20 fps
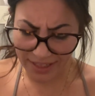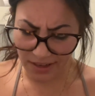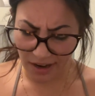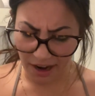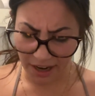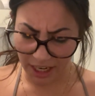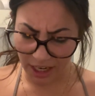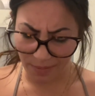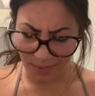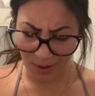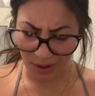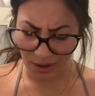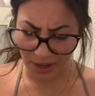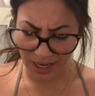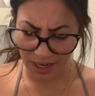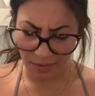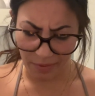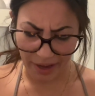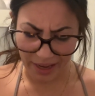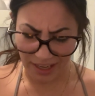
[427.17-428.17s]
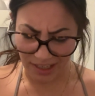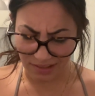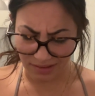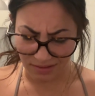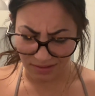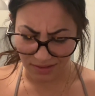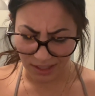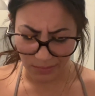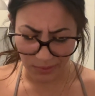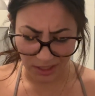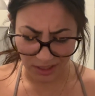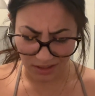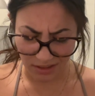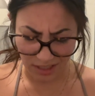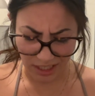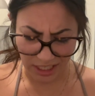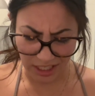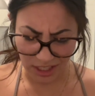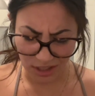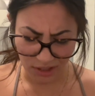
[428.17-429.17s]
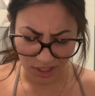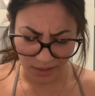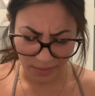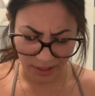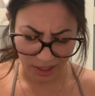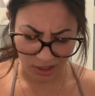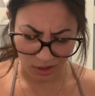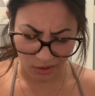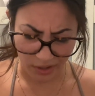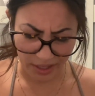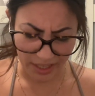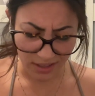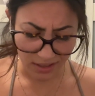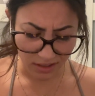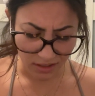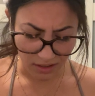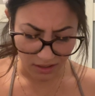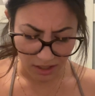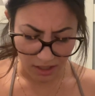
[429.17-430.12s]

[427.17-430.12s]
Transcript: talking about anyway? Something dangerous about the quest?